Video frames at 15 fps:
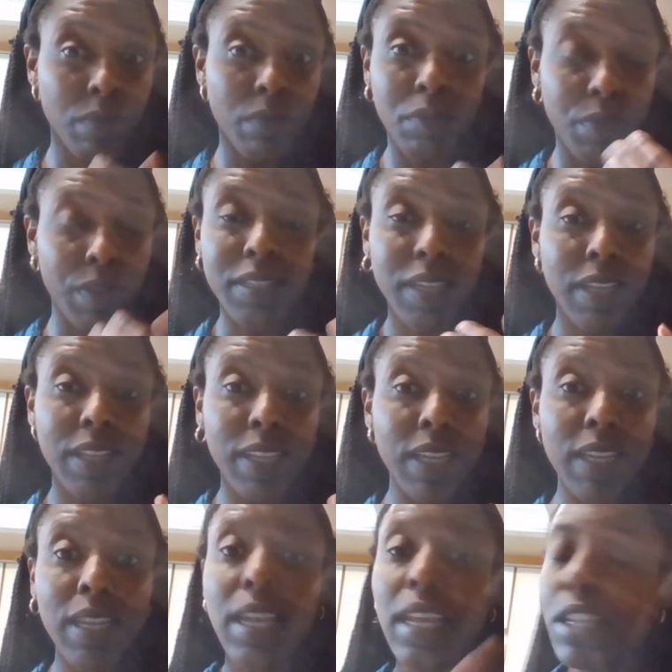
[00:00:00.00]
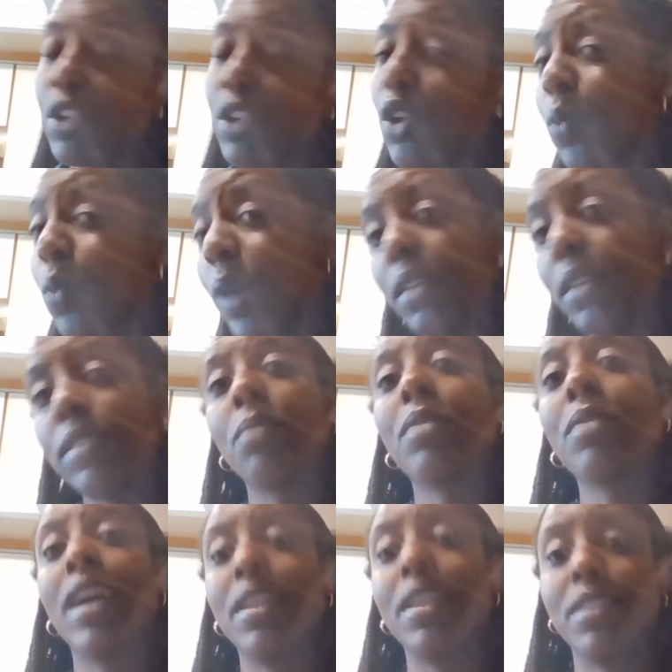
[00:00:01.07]
physically, you're well
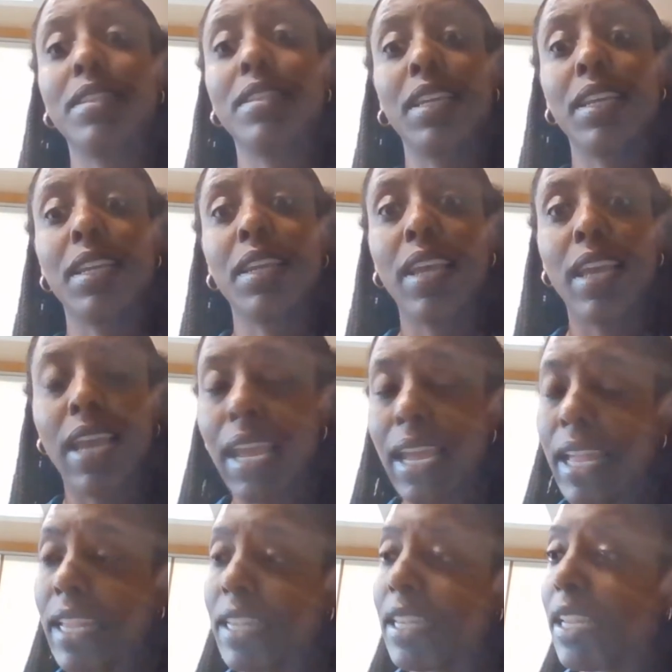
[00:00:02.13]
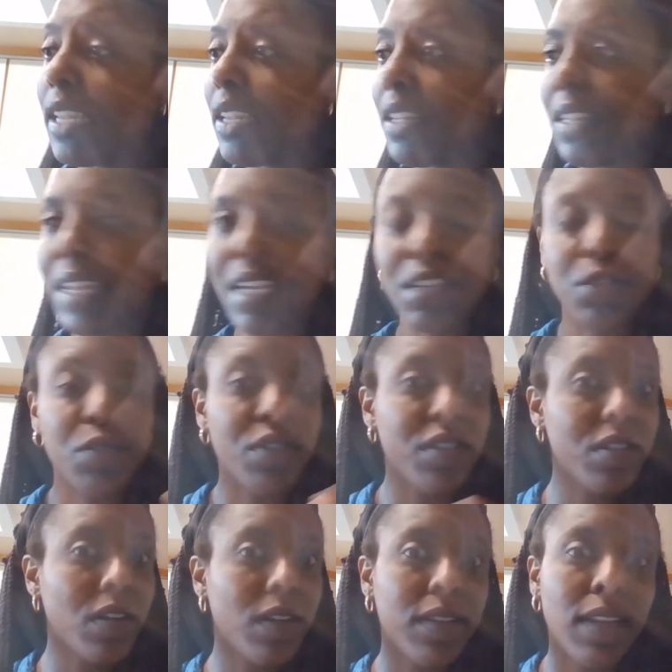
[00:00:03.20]
subconsciously, and things will just
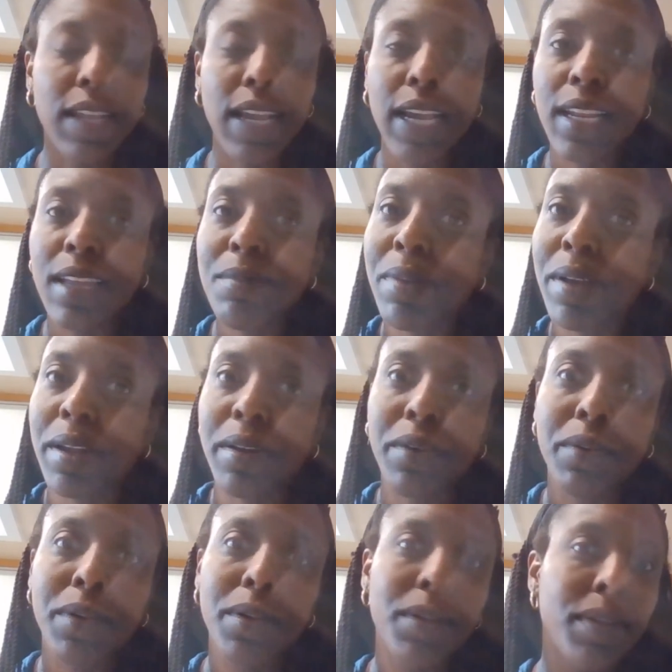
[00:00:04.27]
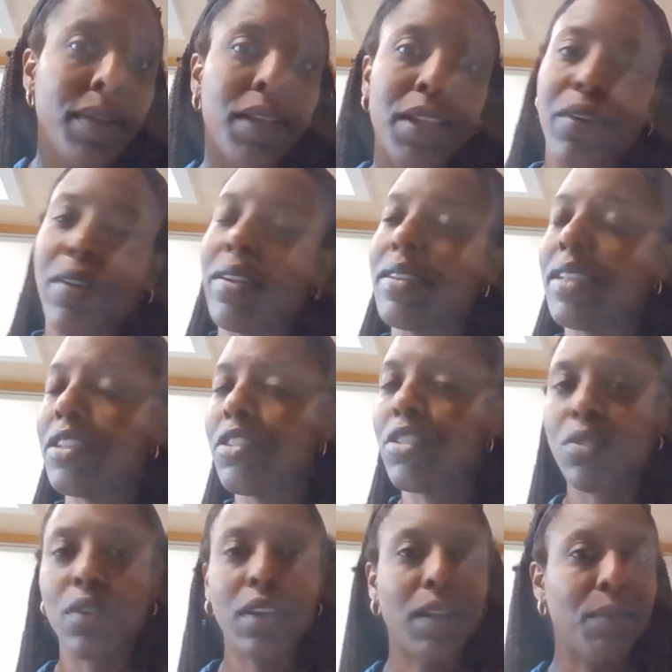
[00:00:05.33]
start to line up better. Your
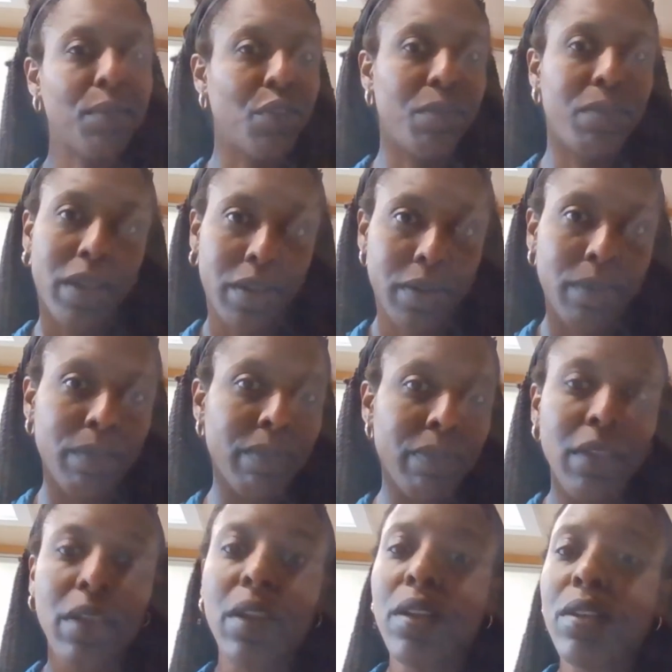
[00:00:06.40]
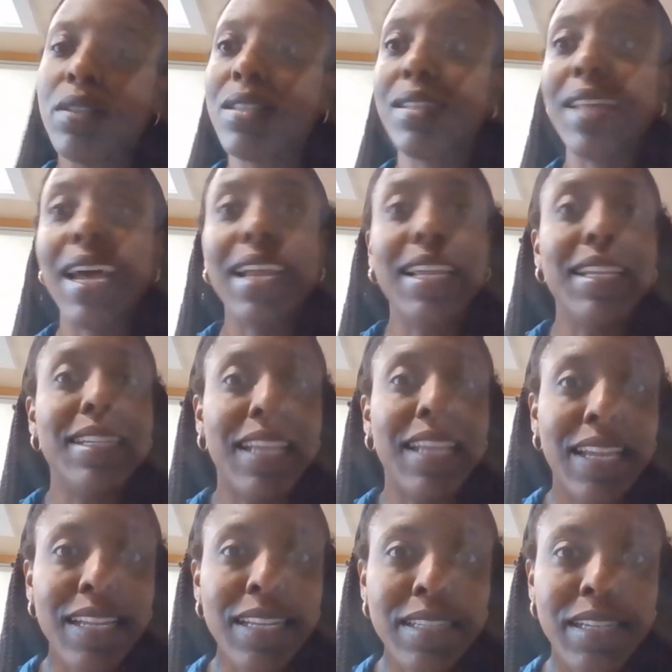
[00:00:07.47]
intentions will come through better. So that is
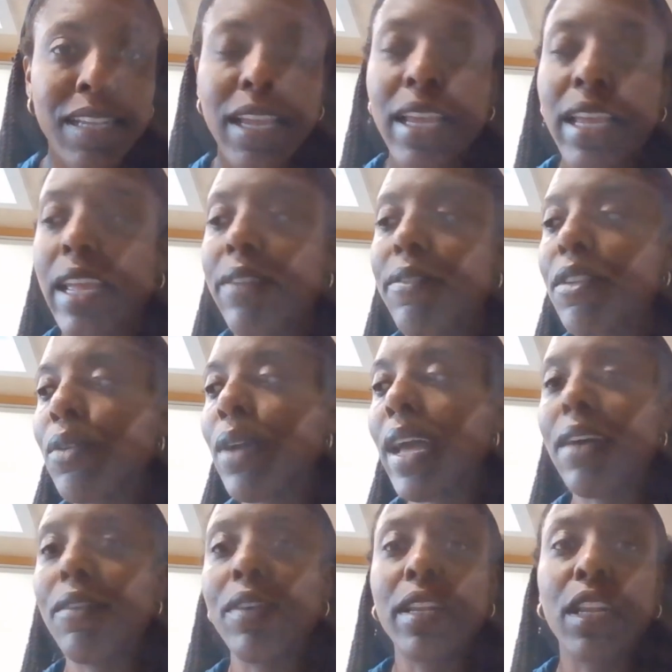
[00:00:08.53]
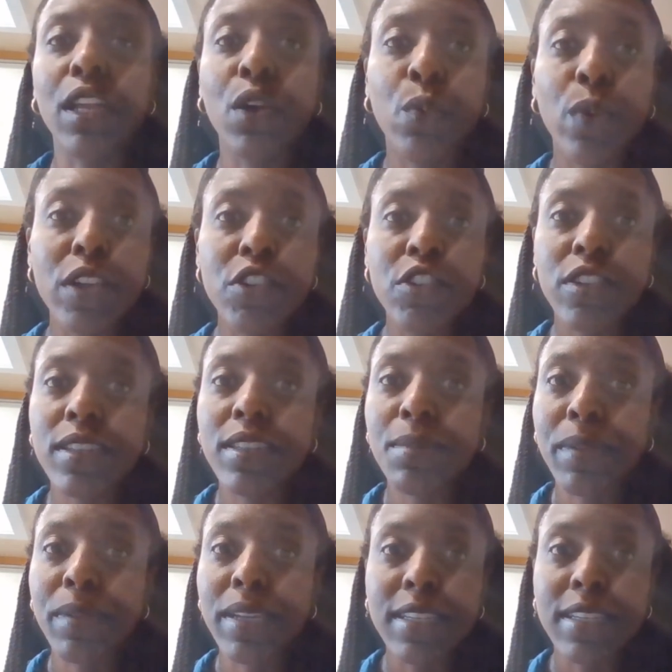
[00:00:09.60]
it. If you have any questions,
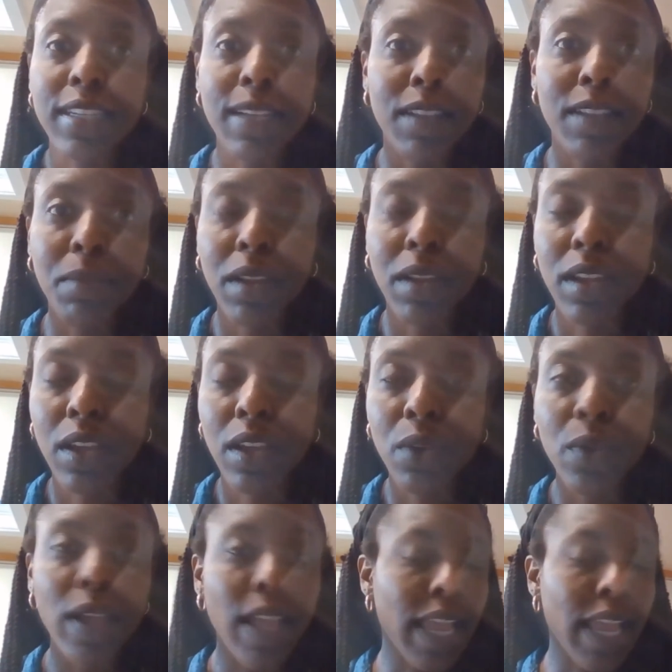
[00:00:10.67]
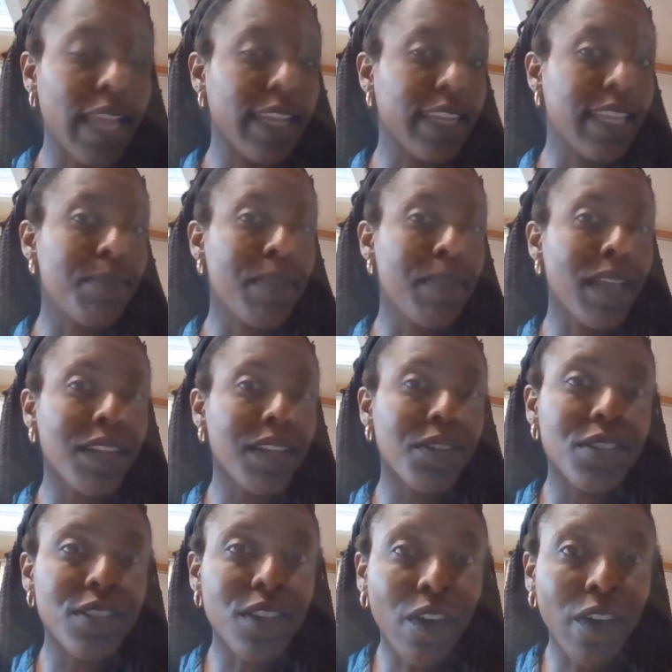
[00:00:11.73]
please leave them below and leave me a little
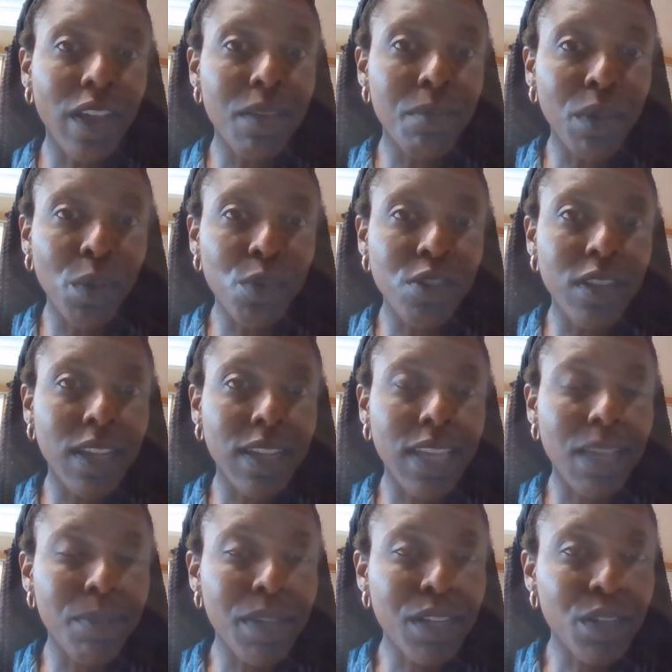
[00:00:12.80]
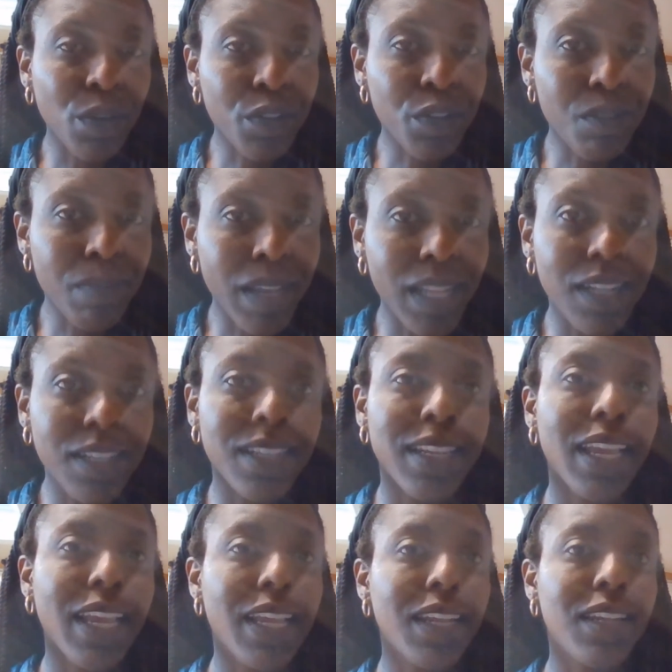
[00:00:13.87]
star emoji to let me know you made it to
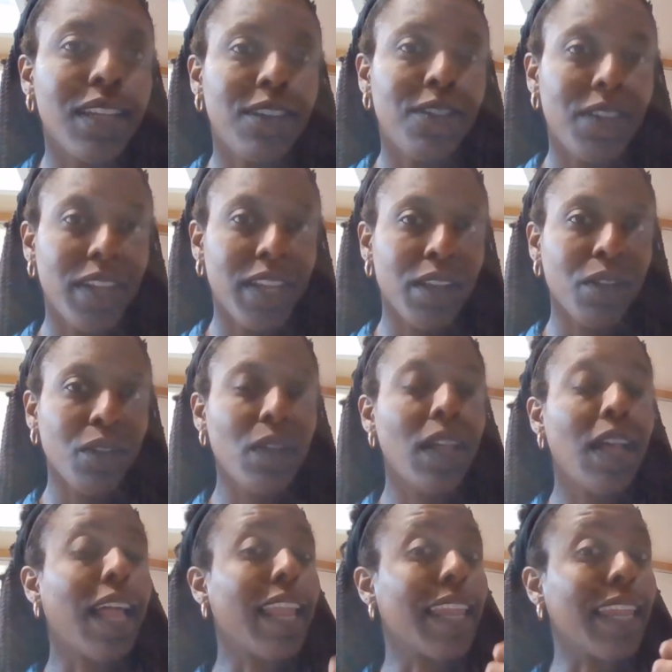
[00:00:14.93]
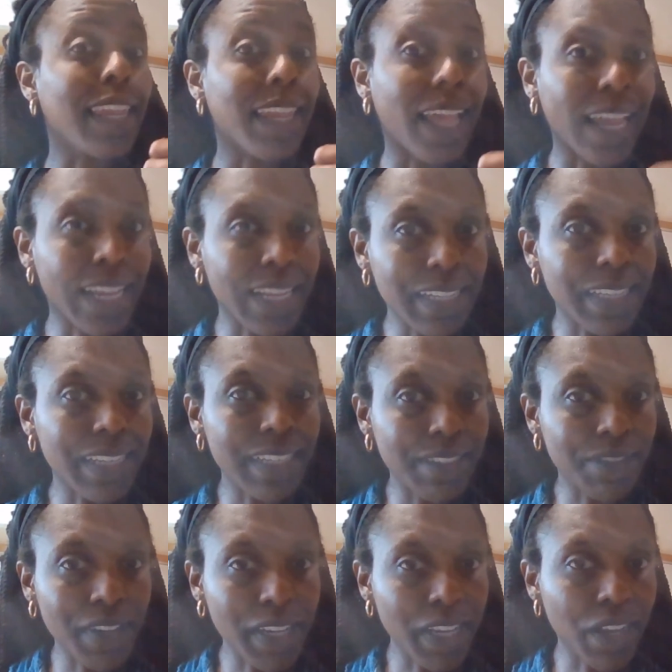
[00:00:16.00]
the end of this video. Like this
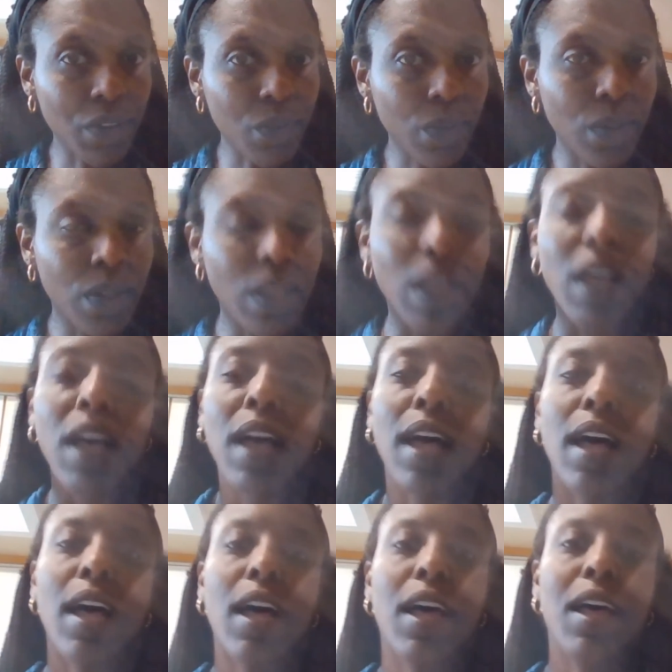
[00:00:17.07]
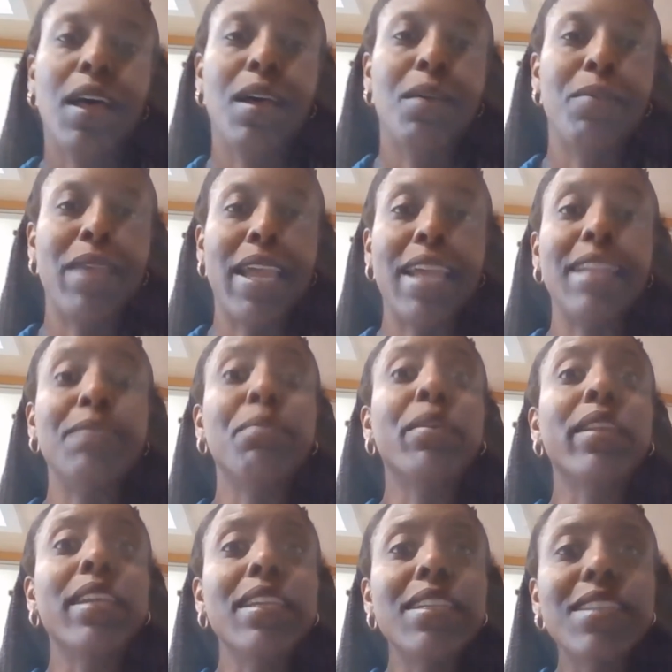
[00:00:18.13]
video, and
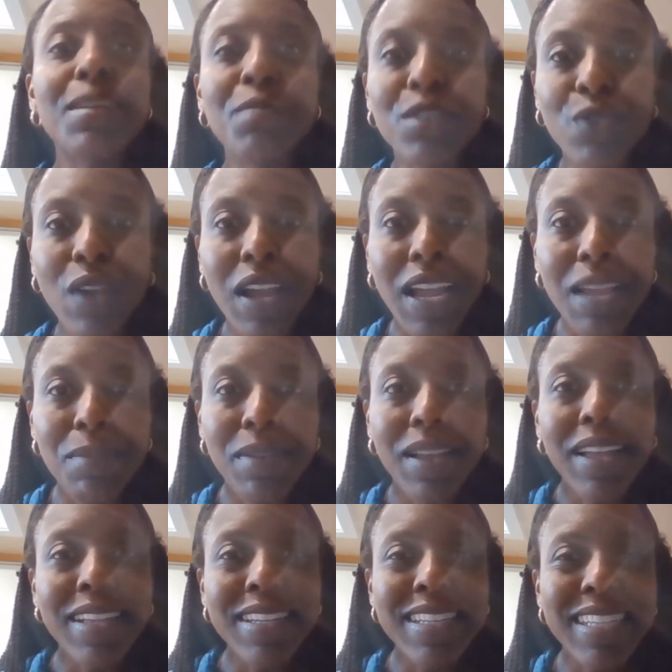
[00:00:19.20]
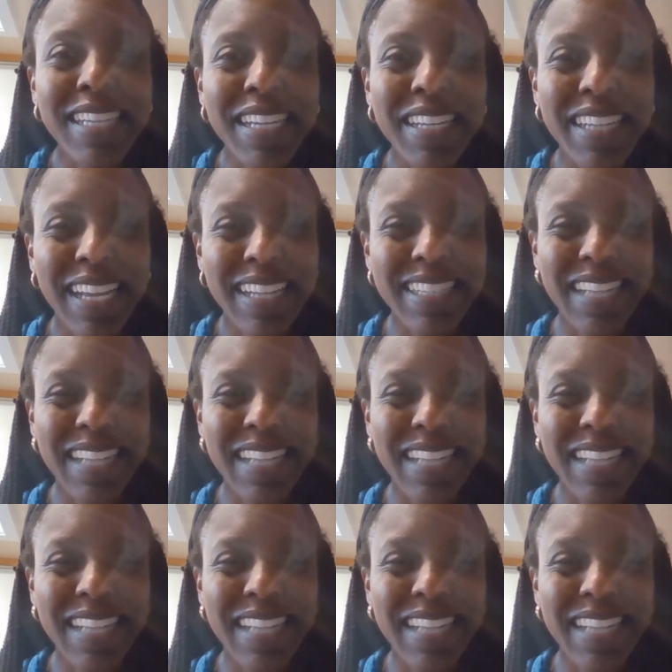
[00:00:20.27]
please subscribe. See you next